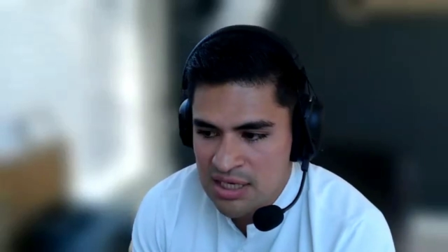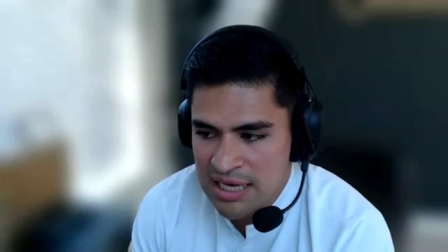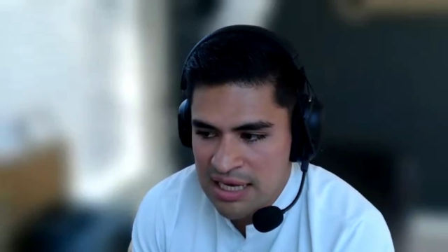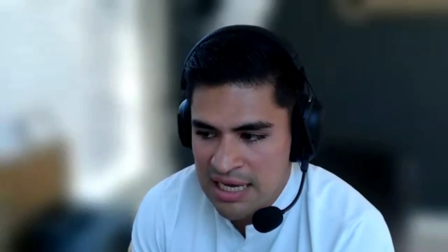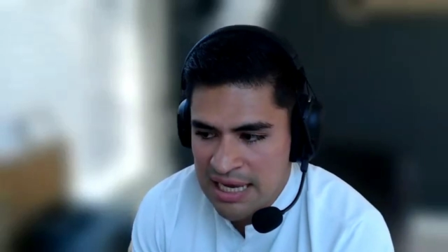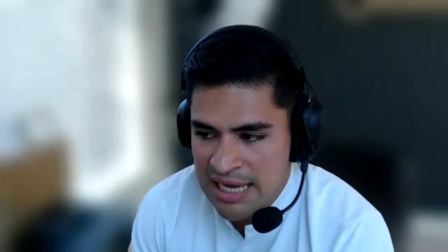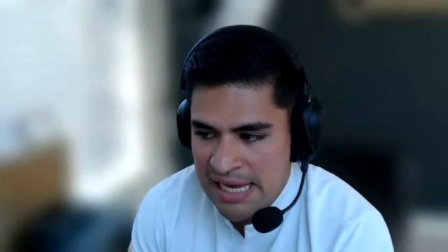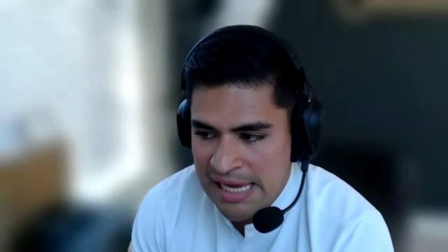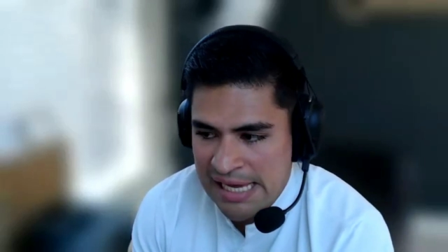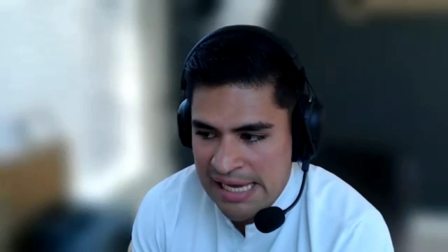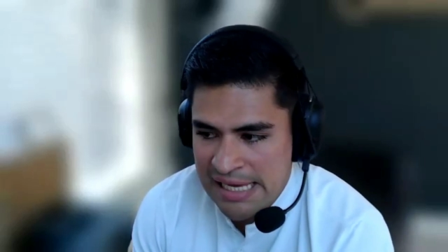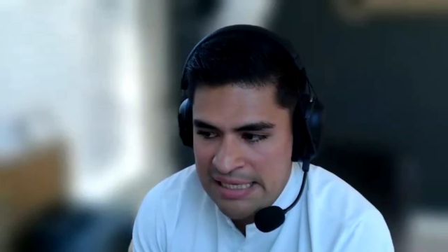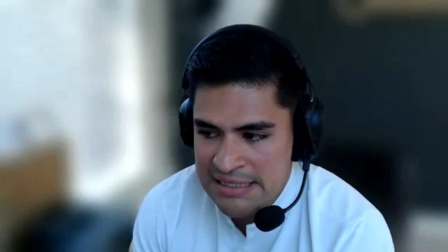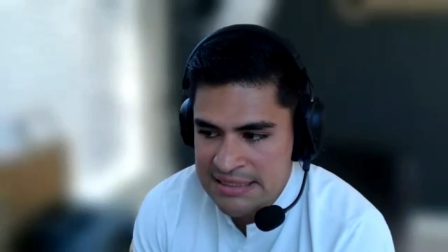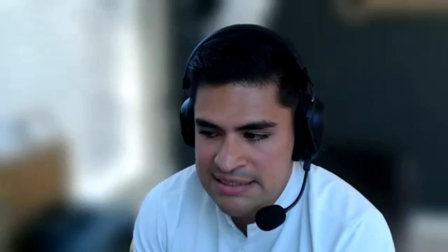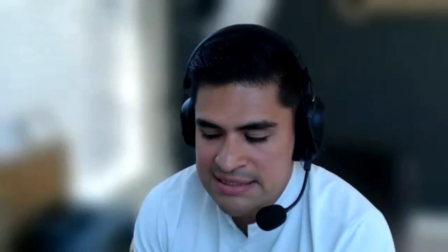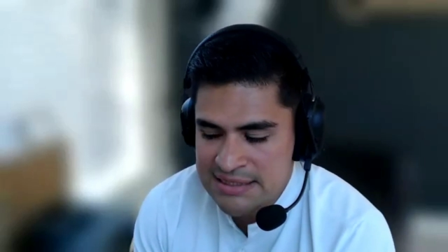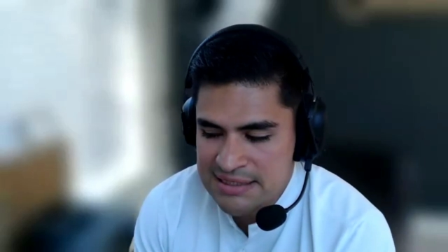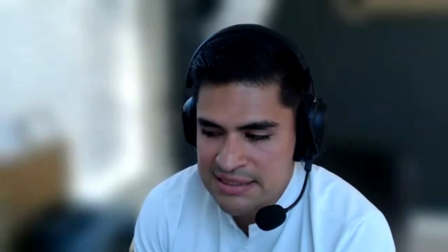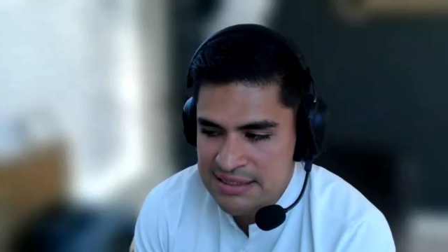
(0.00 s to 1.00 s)

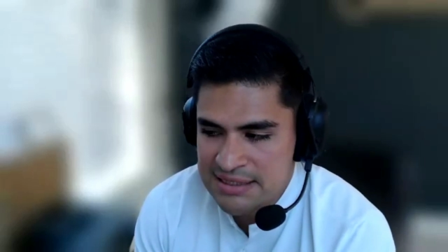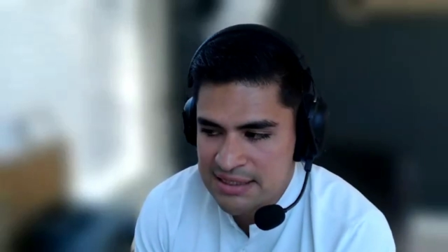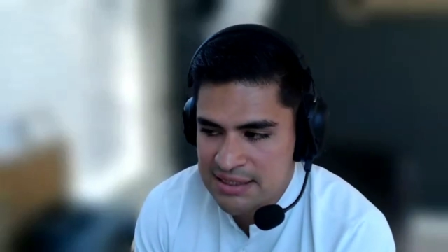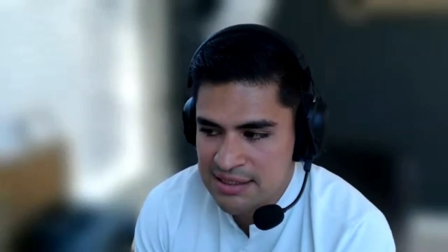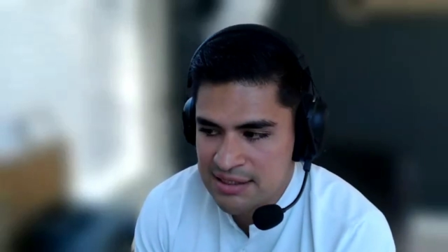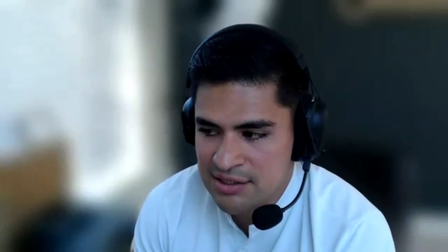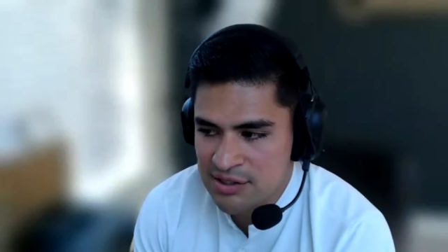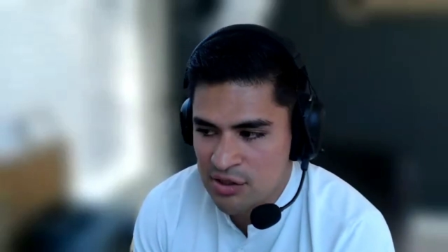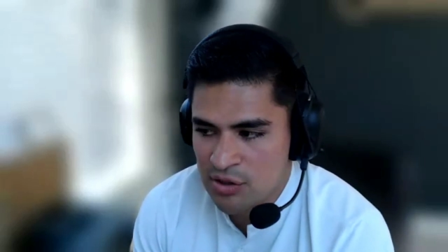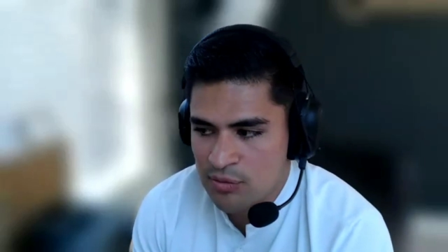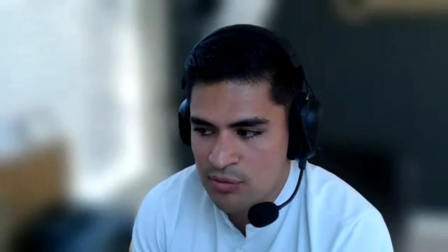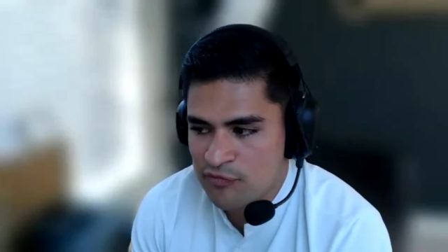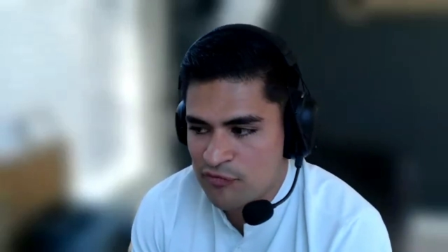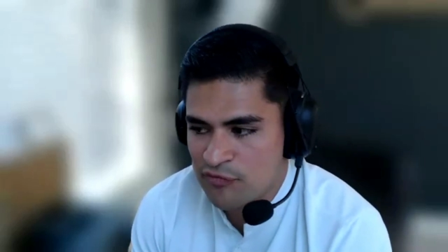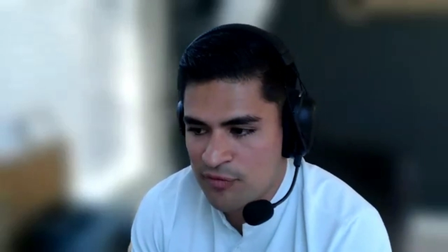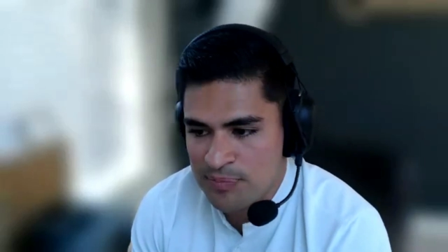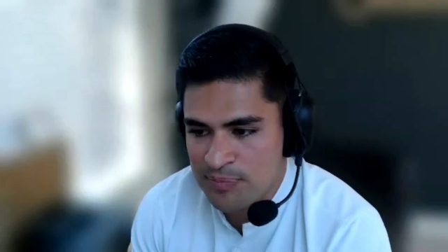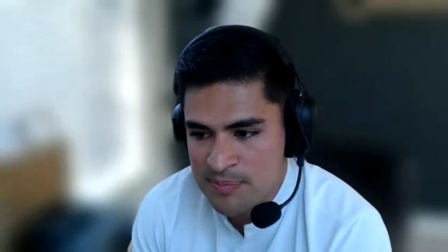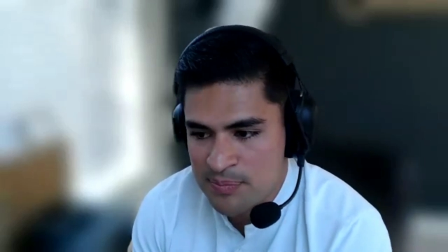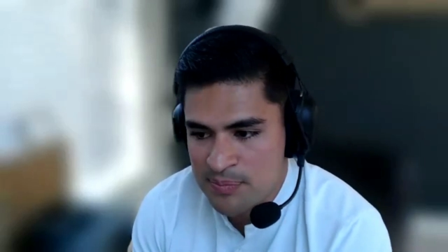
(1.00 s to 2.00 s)
And
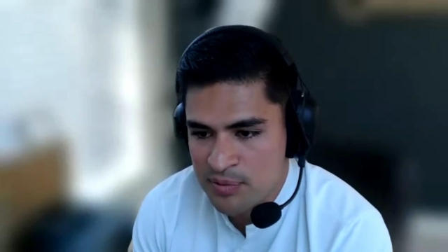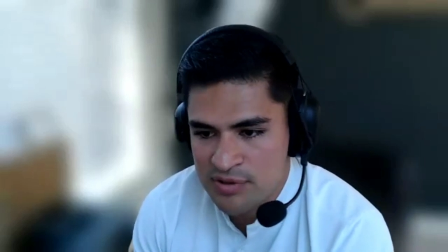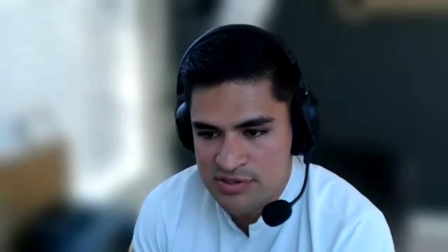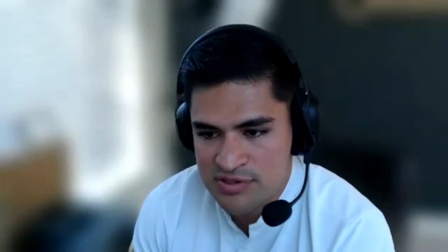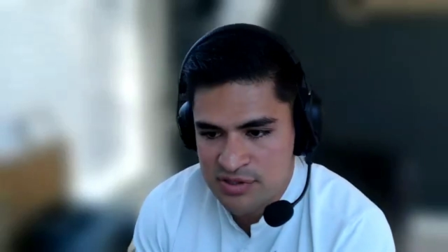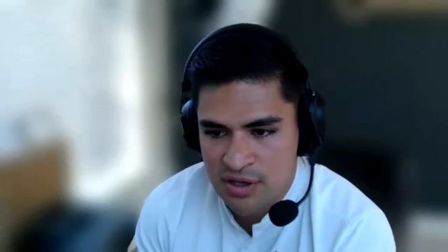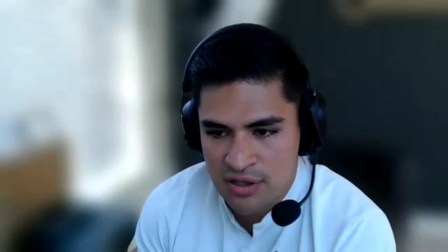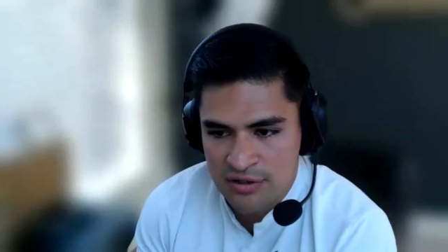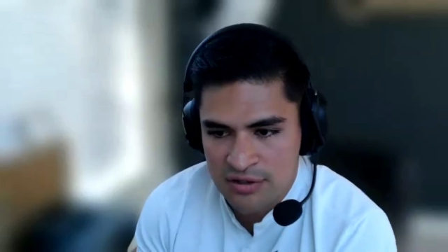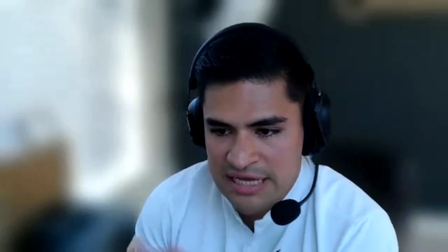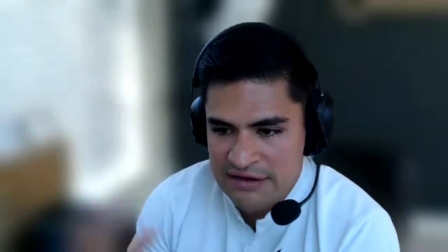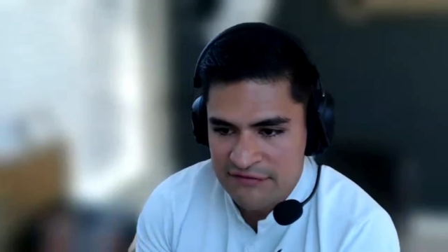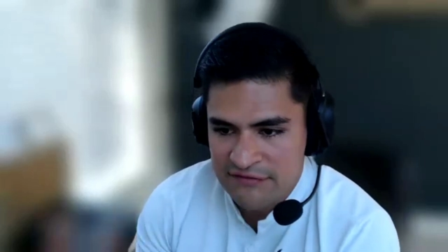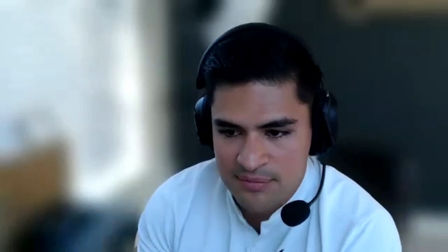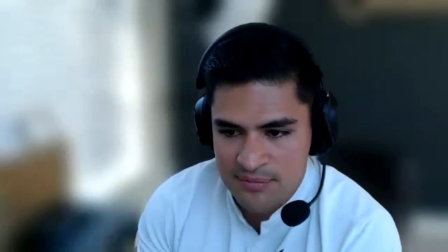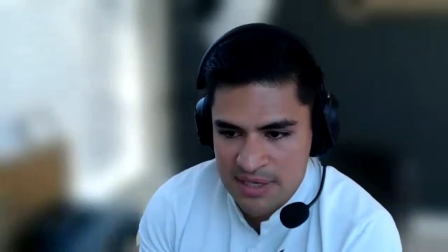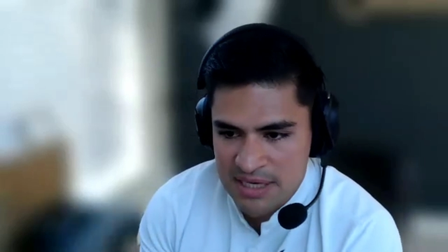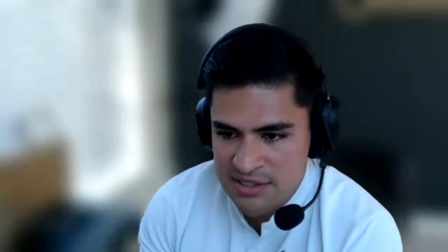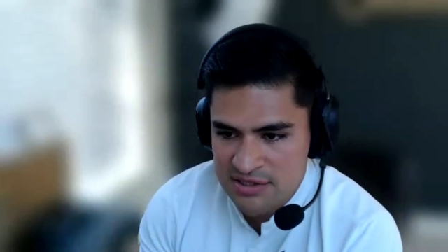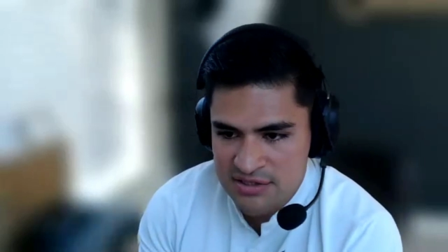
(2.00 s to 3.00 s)
for people, it's called
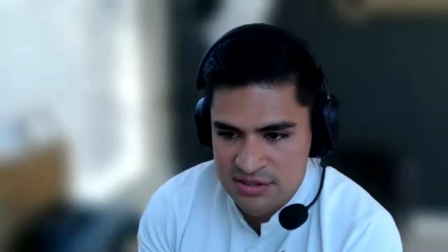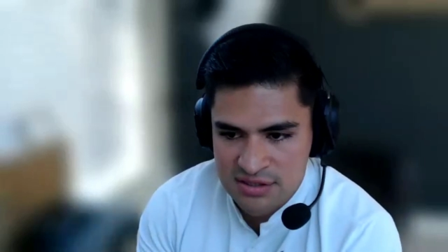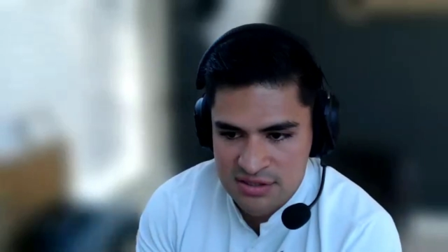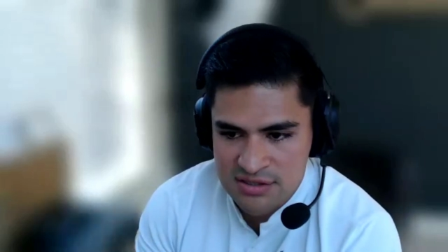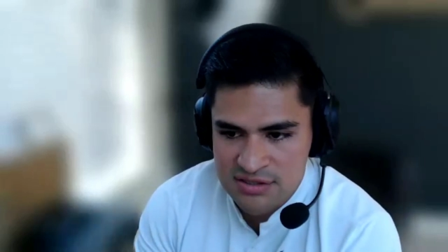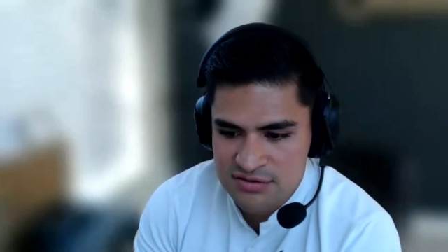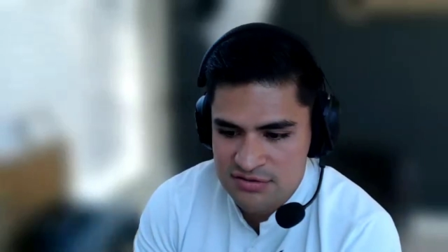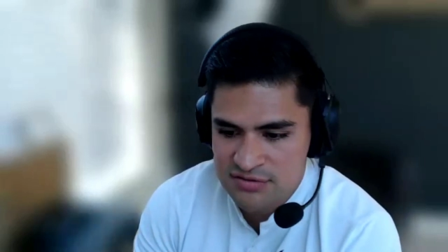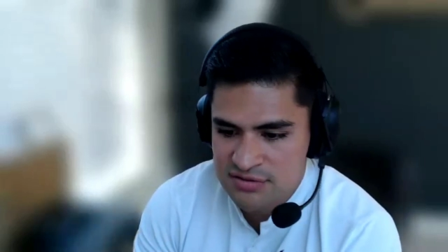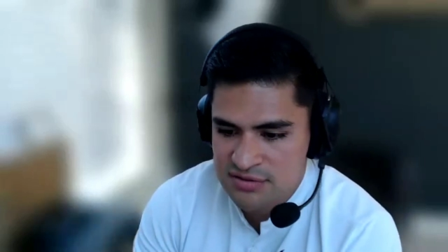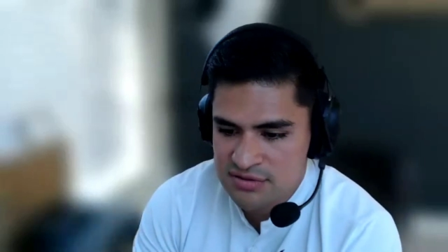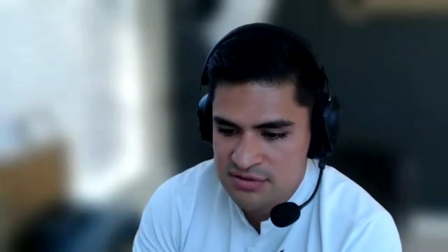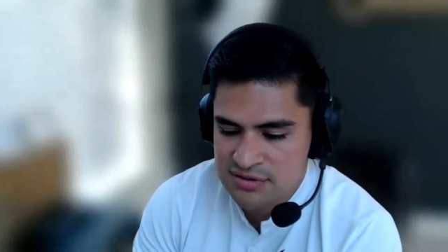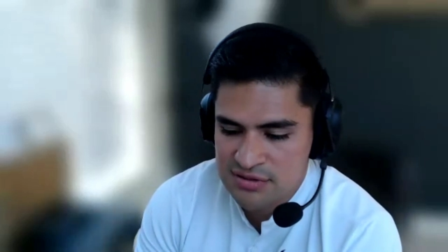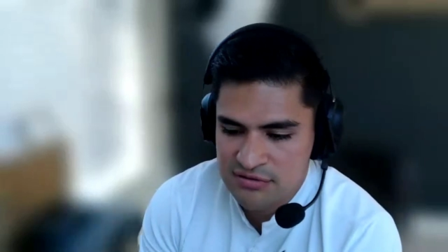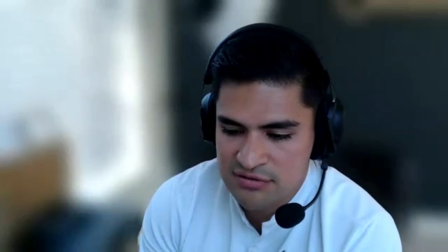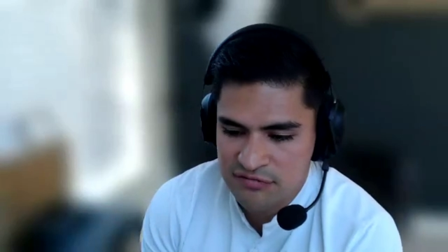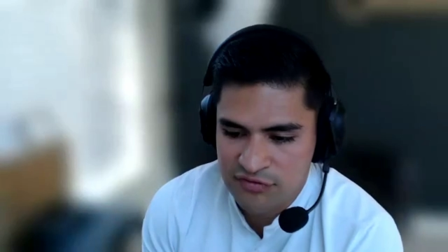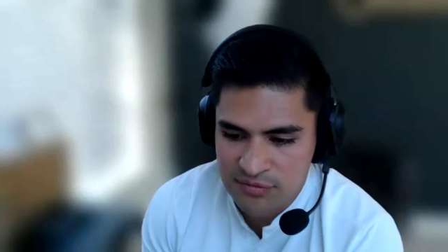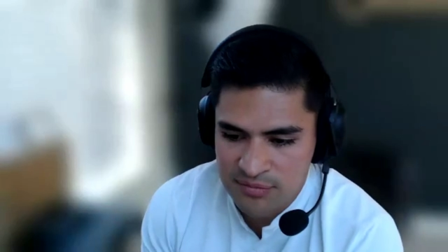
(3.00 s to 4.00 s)
affirmations.
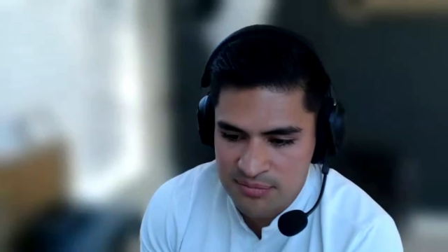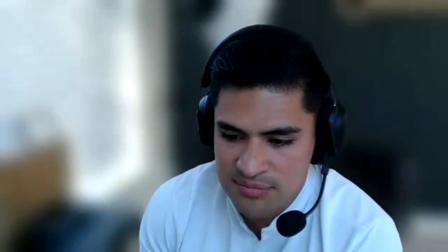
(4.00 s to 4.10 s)
For